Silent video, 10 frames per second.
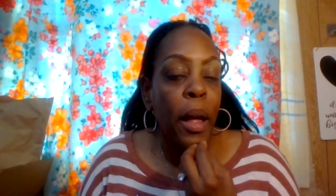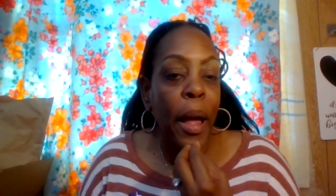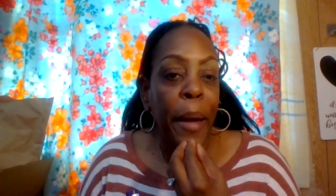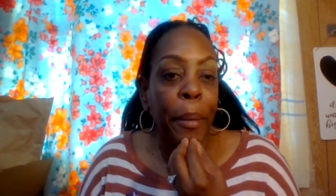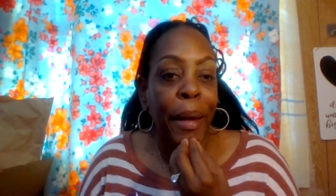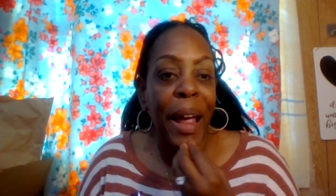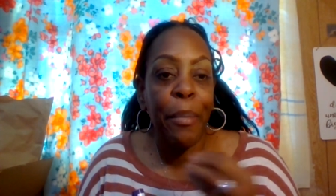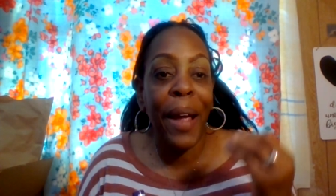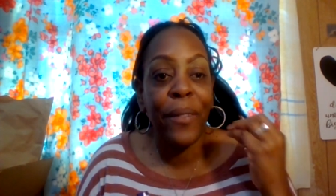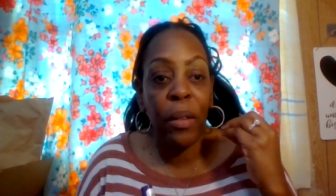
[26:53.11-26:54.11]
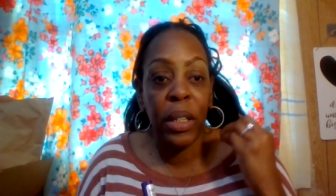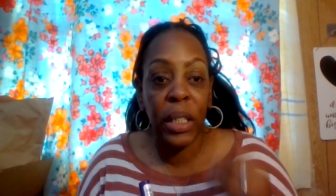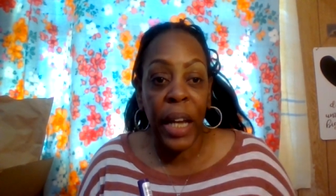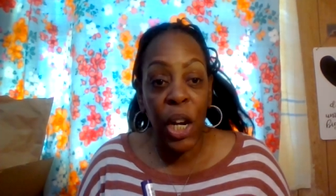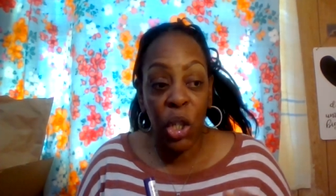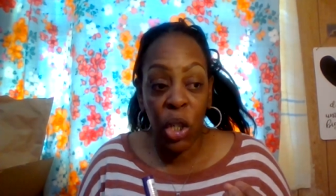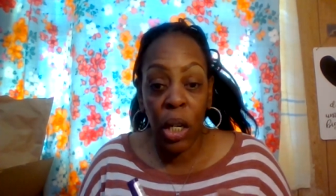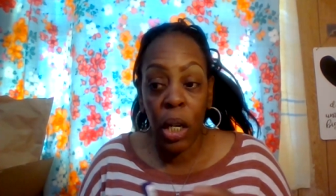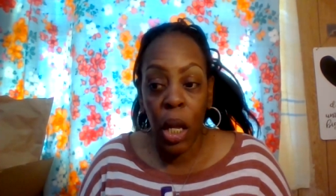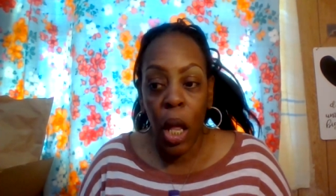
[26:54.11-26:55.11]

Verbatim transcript: I apply my foundation